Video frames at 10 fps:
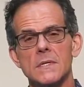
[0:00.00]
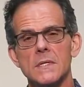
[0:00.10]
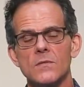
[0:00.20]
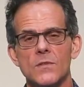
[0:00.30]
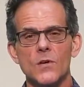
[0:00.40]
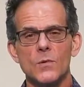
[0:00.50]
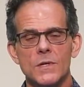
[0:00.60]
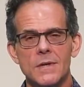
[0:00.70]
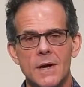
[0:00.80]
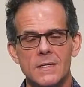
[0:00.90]
even though
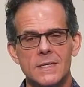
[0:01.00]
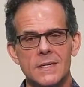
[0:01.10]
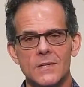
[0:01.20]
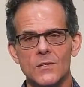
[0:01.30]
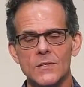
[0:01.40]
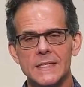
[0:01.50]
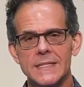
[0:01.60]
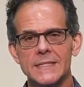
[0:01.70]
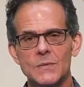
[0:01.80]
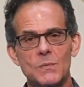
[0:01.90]
we're not together
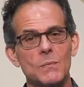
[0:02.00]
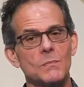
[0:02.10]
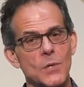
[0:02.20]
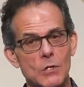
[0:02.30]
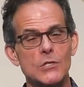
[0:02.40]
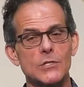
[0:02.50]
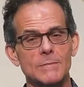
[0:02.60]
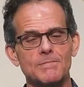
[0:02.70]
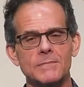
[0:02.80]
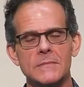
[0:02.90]
in person.